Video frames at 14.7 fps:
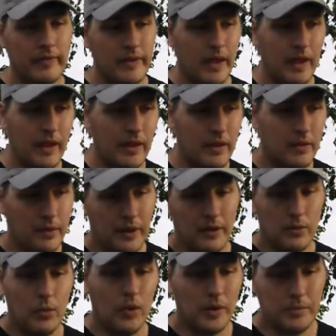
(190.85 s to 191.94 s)
at
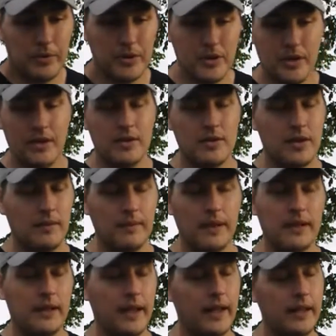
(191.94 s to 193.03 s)
around 1%, something
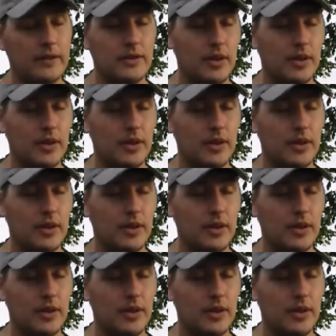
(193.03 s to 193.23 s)
like that.